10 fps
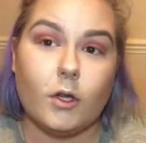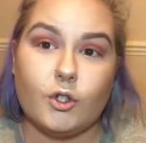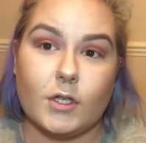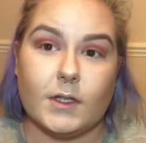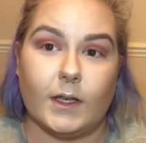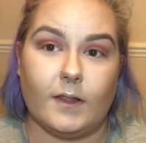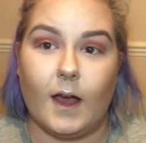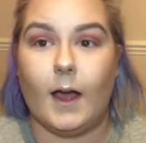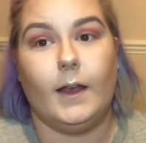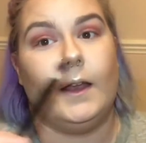Just like
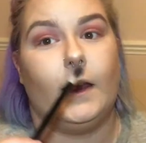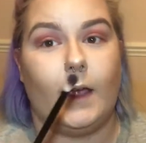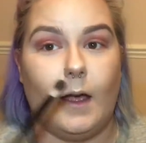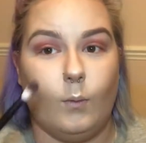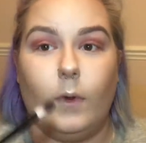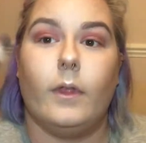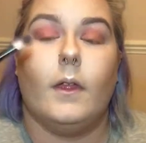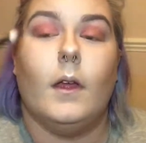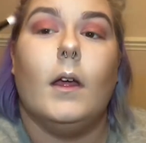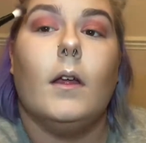that, and then again with
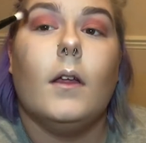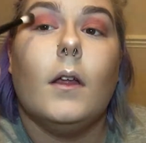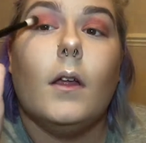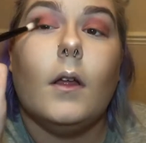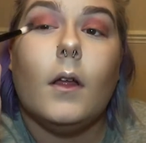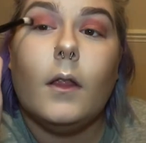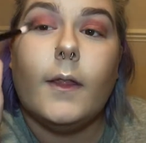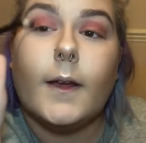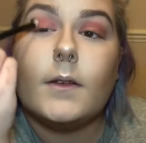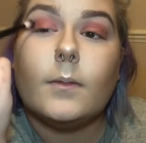the
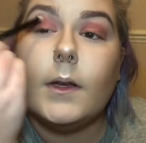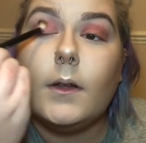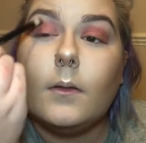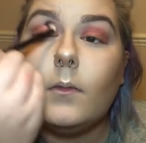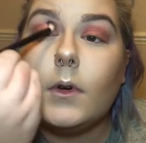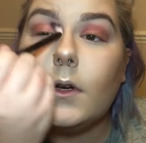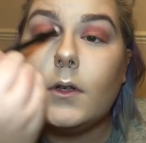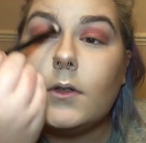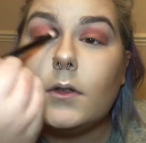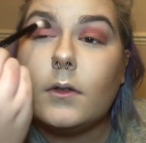next blending
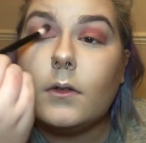brush,